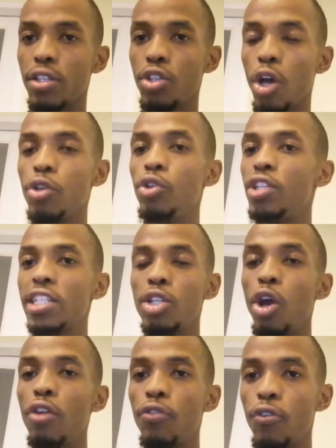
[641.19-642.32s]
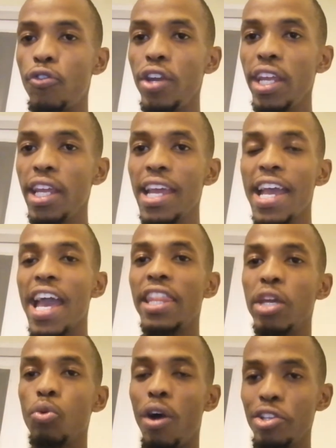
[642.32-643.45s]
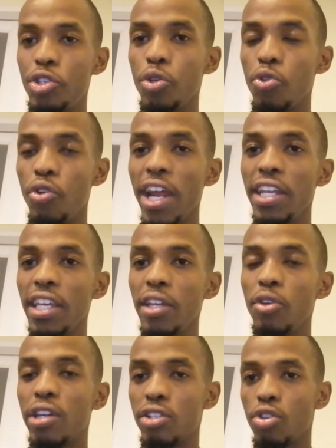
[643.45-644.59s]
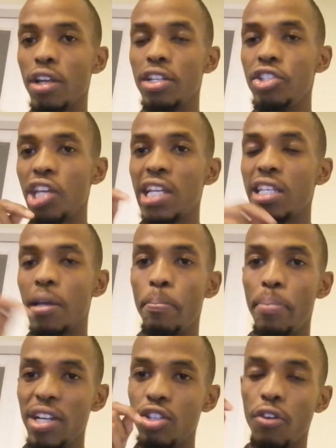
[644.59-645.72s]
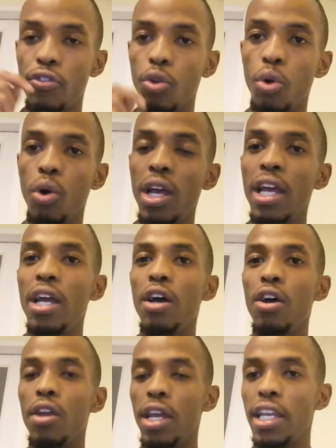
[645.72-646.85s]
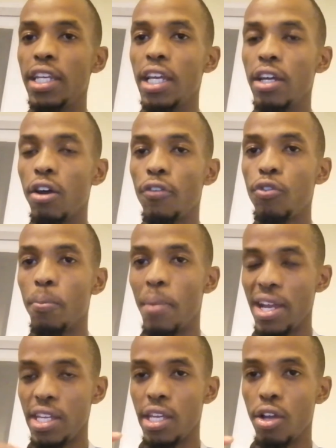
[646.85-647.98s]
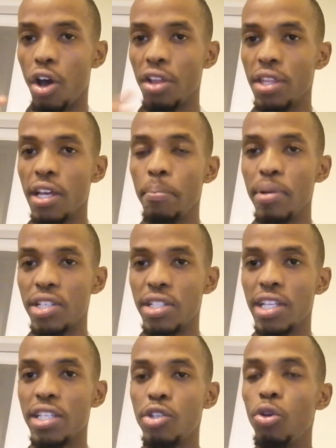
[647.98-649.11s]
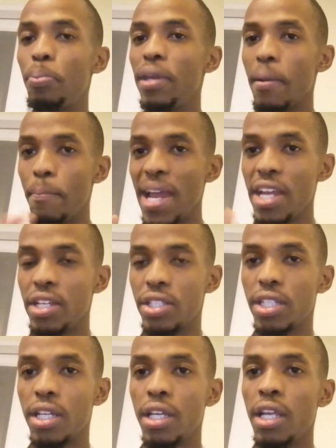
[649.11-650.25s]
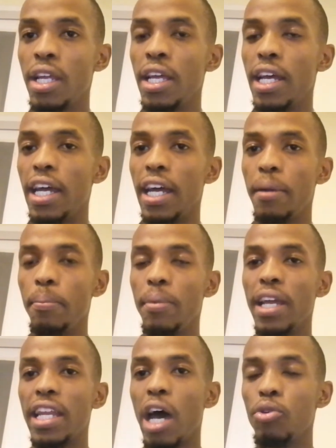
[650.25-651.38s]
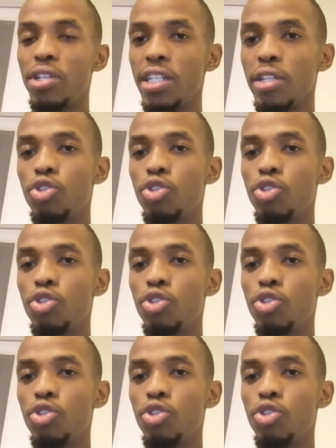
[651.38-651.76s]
So you just learn for free, and then once you're ready, you can start injecting a bit of your money on the business. You'll be amazed at how it did.